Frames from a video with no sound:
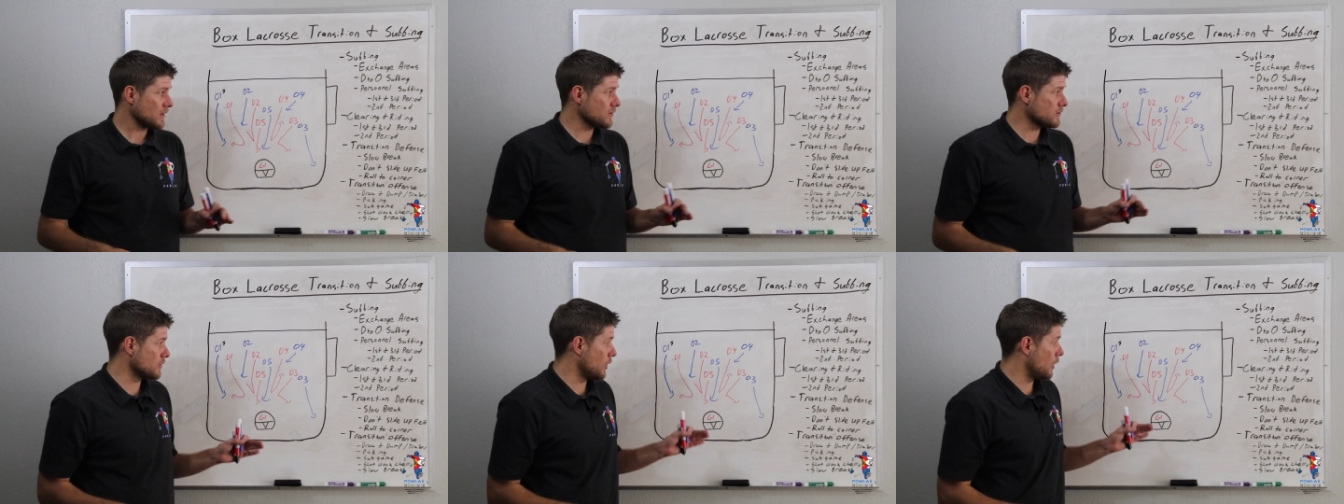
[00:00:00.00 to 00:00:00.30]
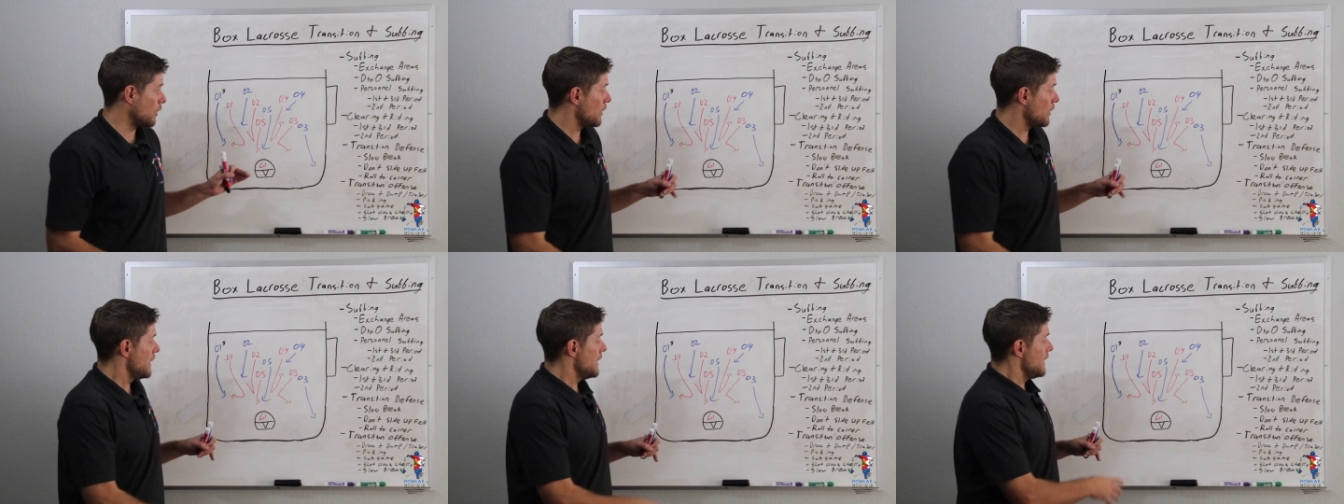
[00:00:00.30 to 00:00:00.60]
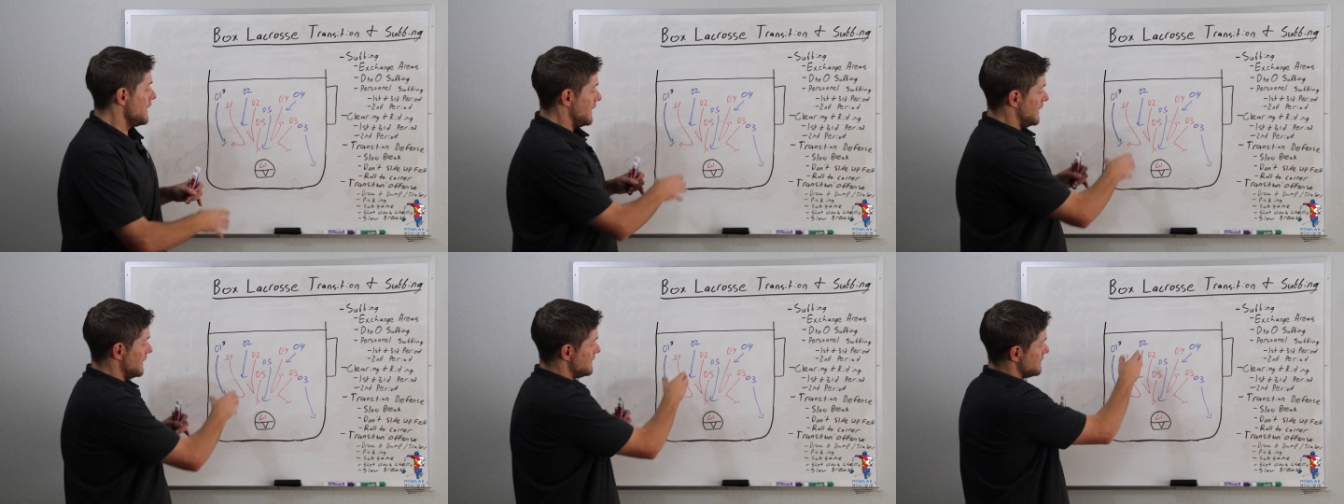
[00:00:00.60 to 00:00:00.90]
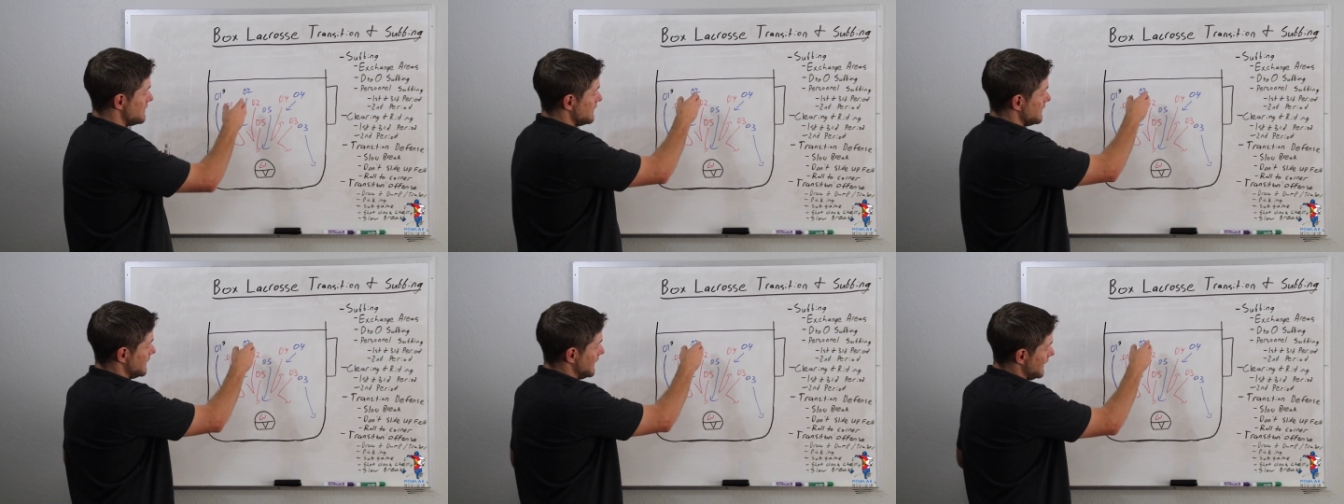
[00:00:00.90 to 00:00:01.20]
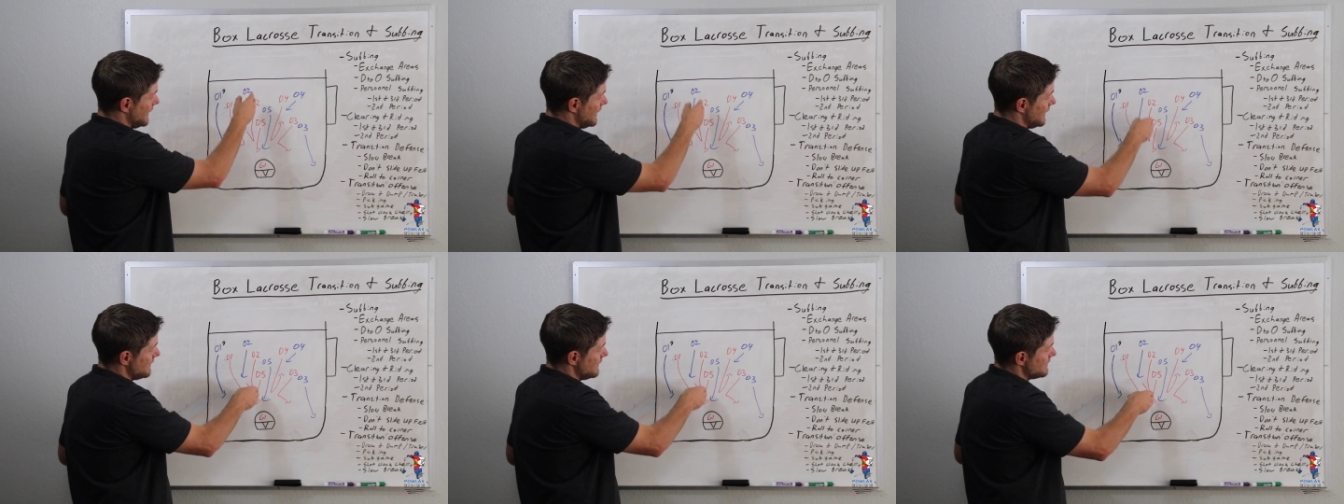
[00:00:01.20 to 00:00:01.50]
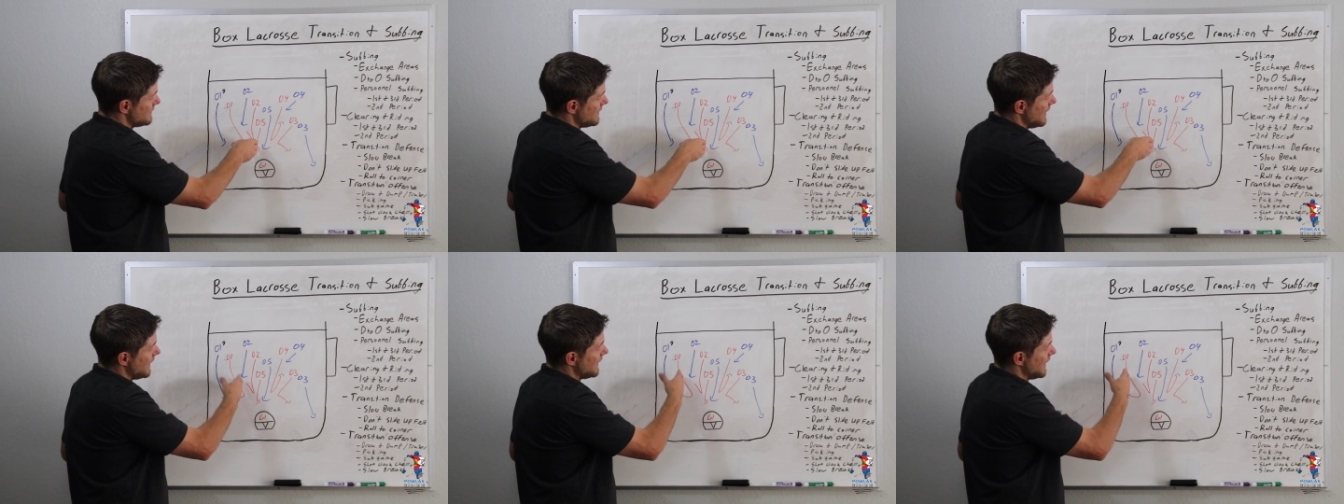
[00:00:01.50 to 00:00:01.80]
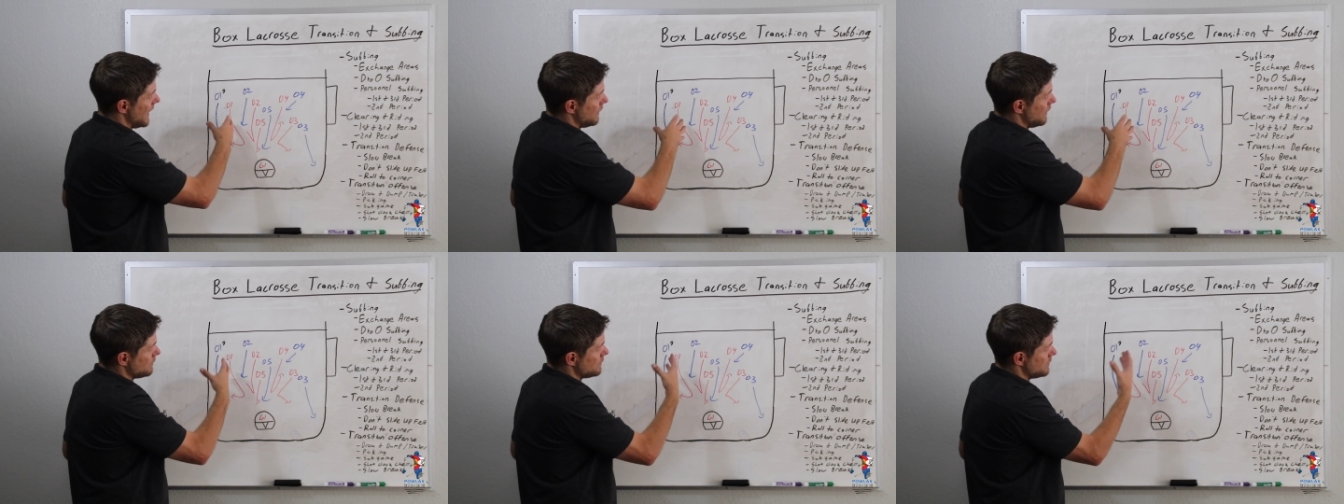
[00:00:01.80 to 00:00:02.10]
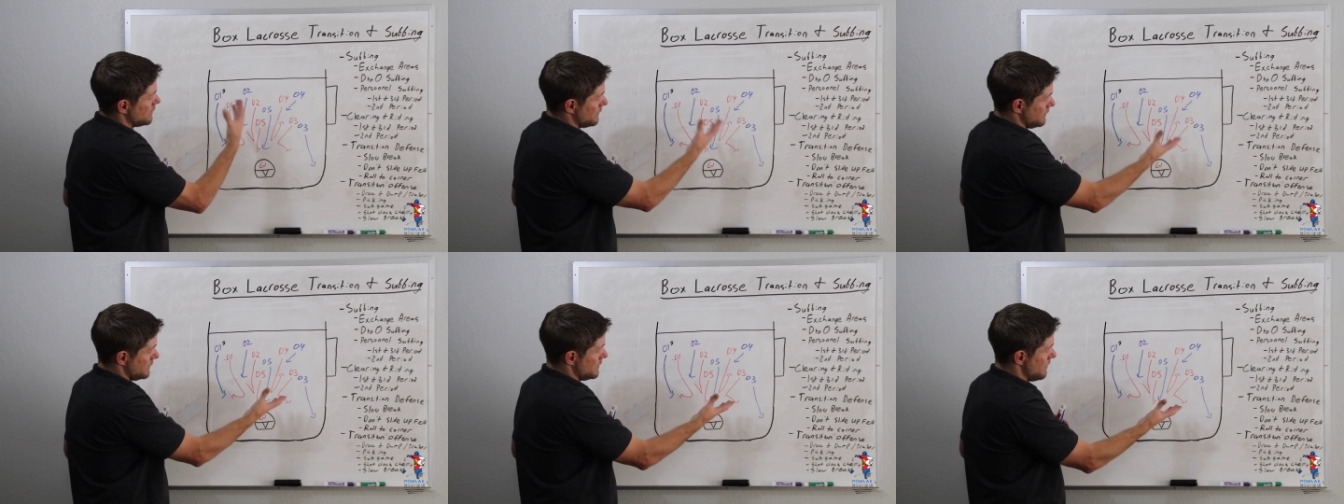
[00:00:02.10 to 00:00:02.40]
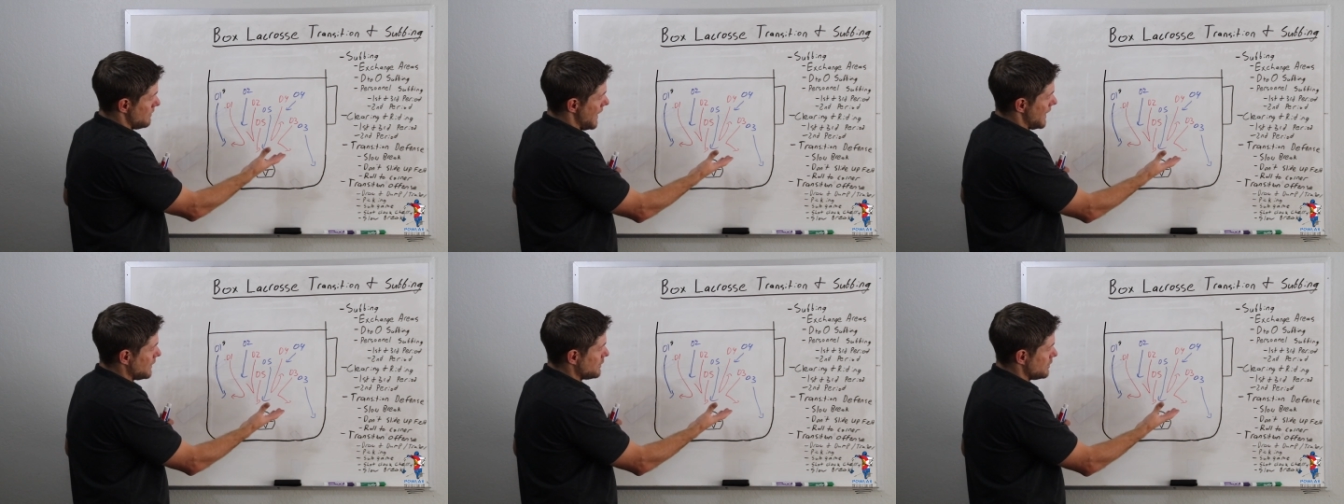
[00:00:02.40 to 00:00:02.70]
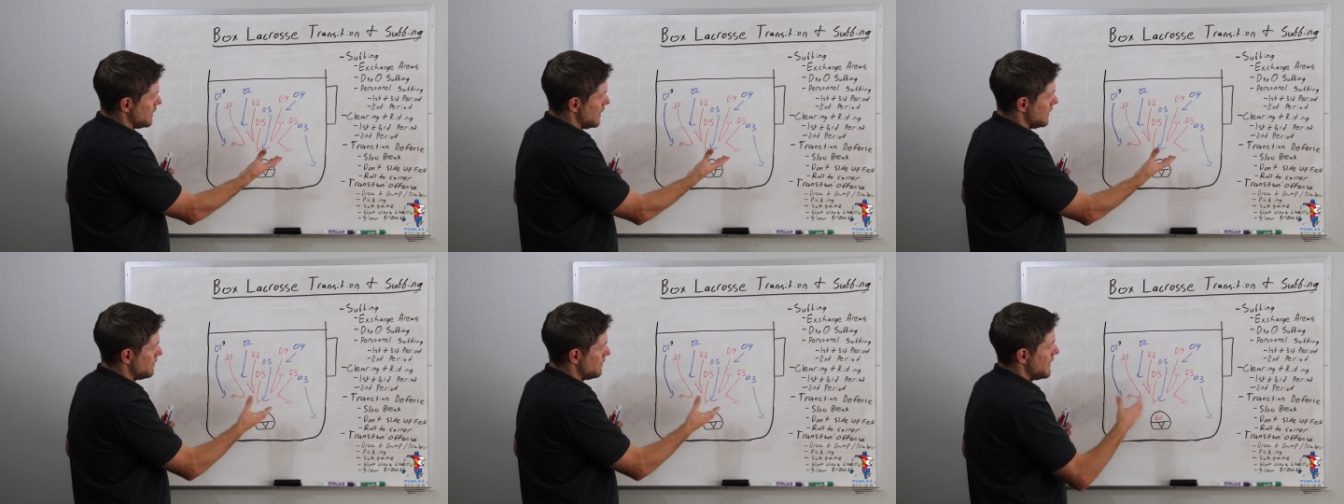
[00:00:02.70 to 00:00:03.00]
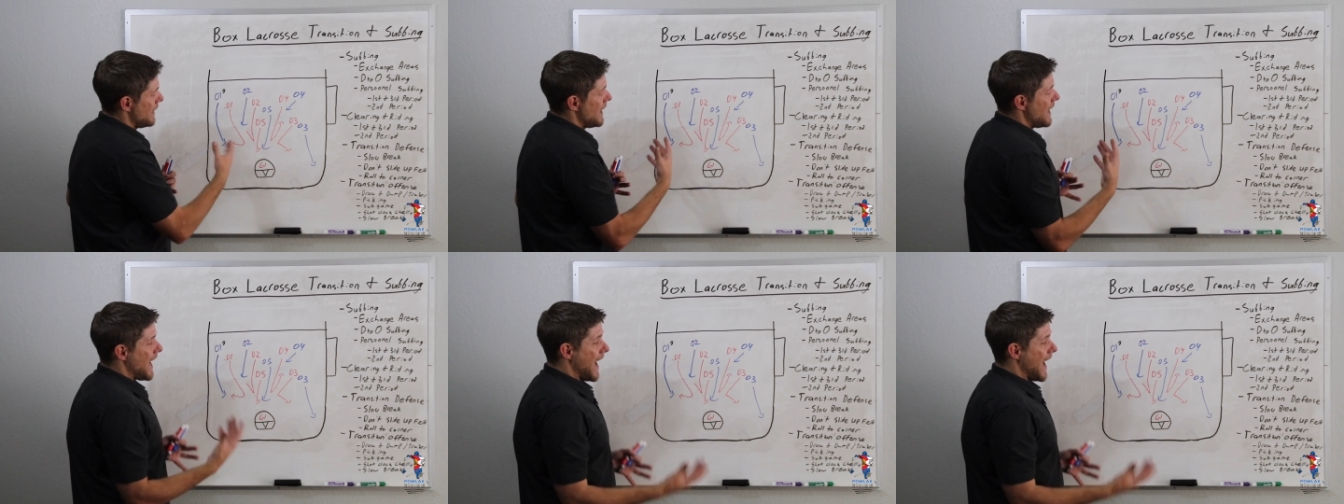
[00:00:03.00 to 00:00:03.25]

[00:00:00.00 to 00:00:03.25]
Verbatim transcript: So it's get inside out to, to match up.